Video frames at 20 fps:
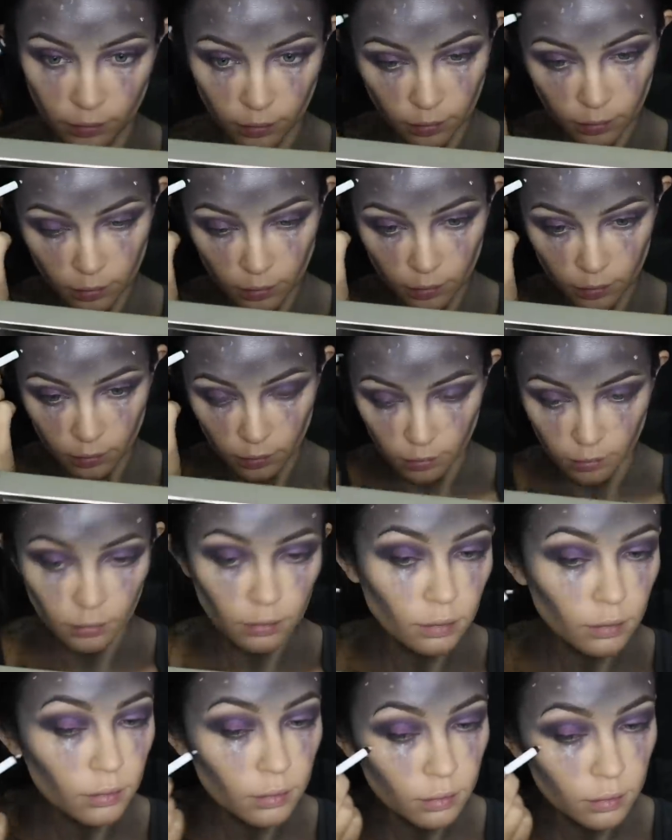
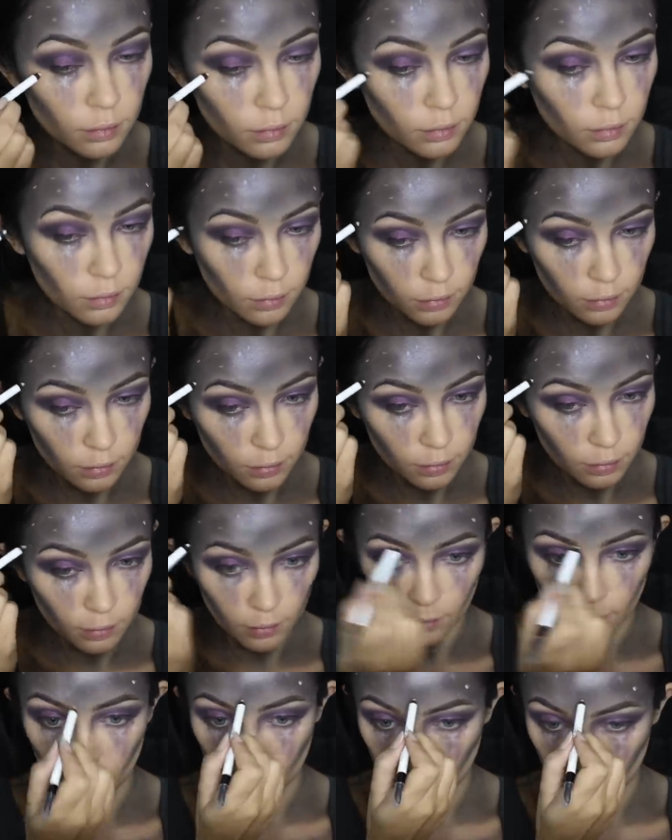
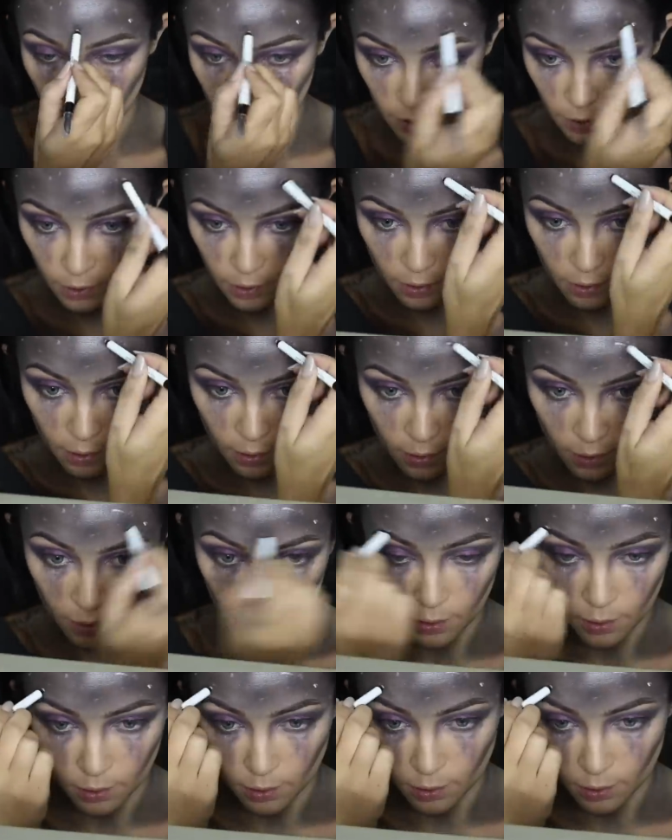
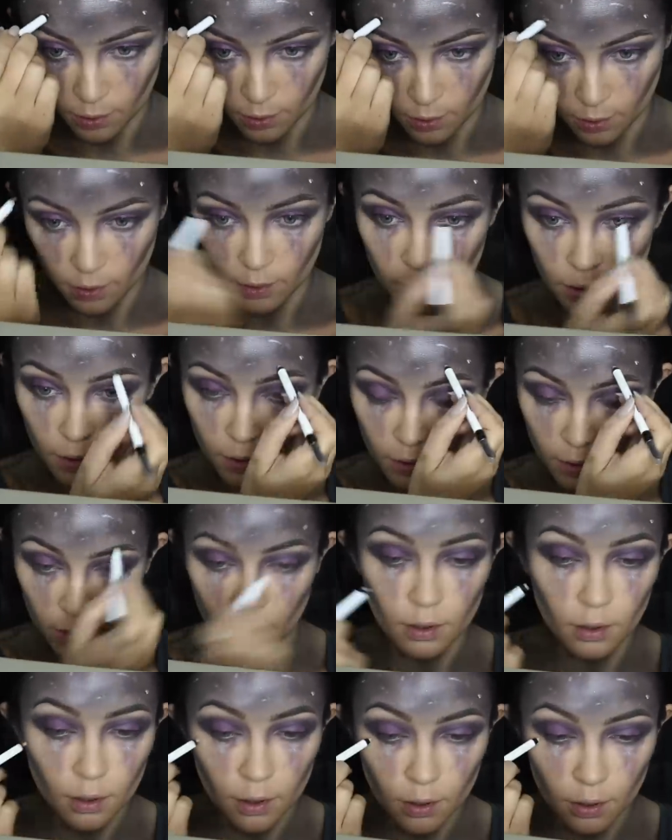
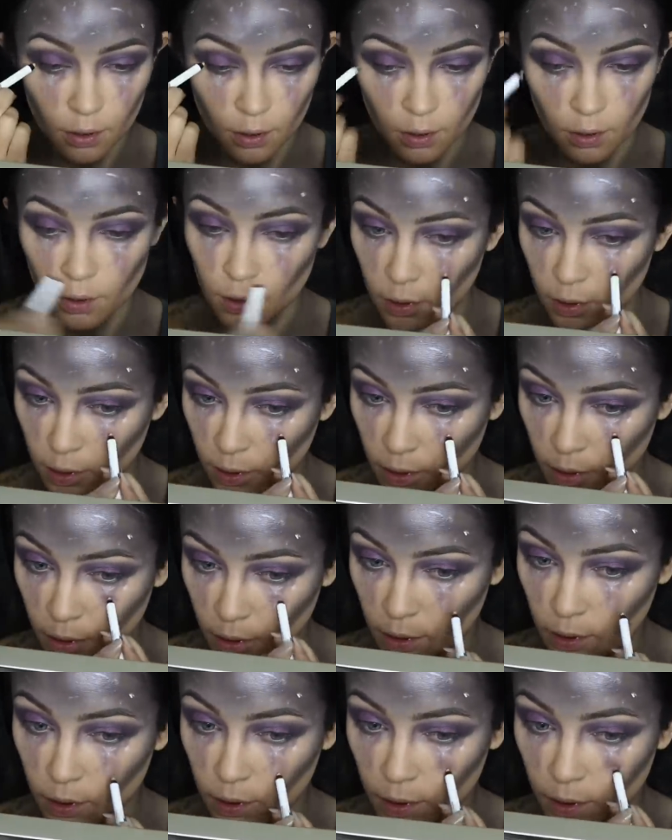
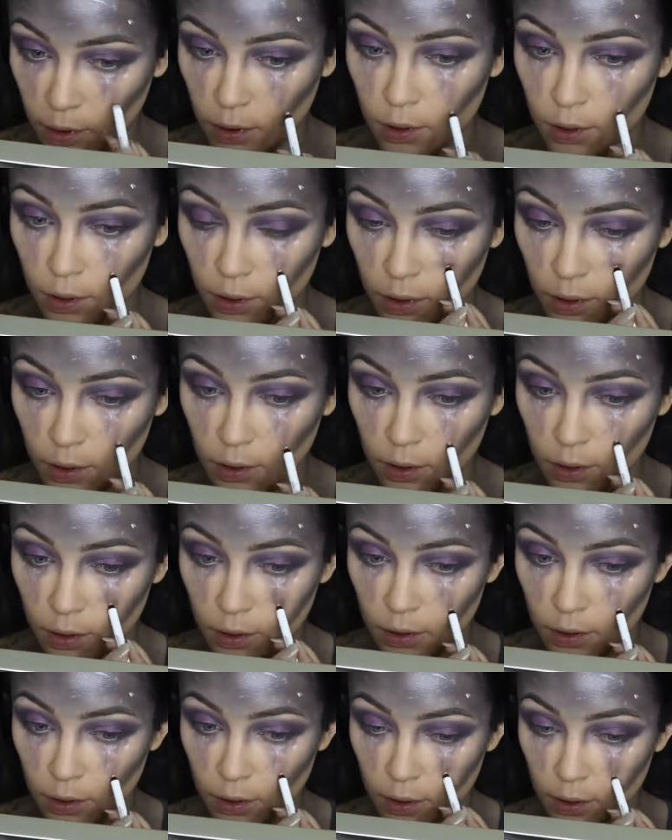
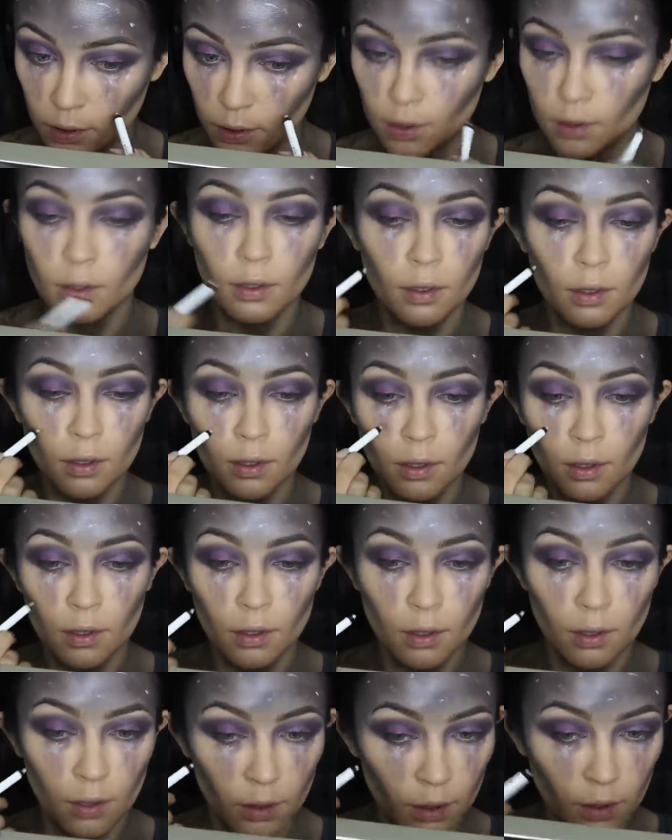
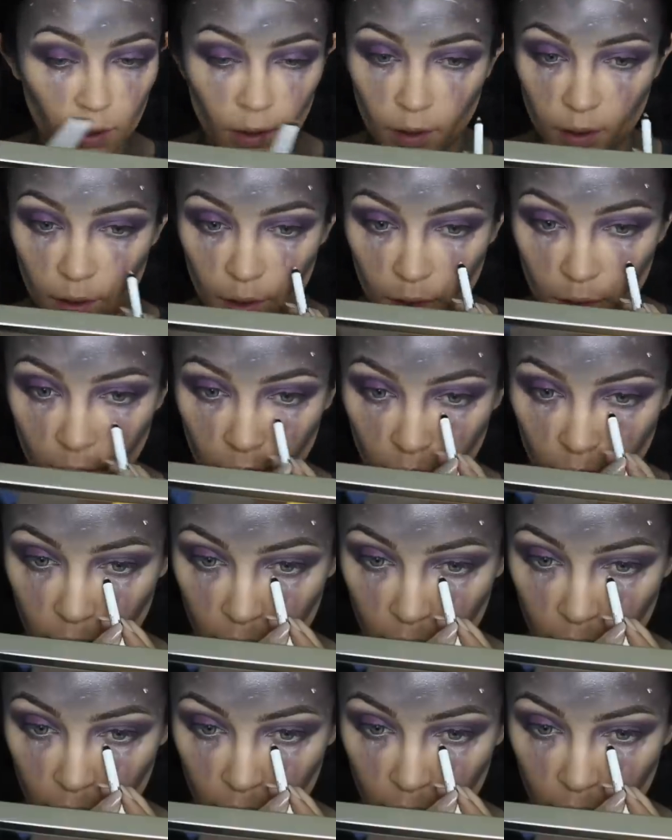No one is speaking in this clip.